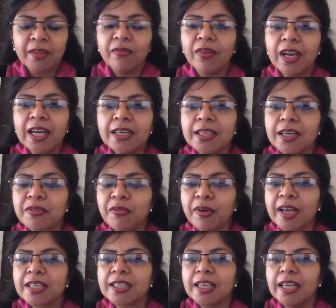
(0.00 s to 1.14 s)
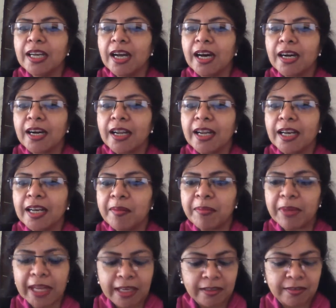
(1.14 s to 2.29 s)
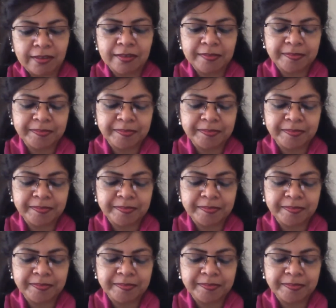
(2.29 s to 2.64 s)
Will it reflect in our income tax?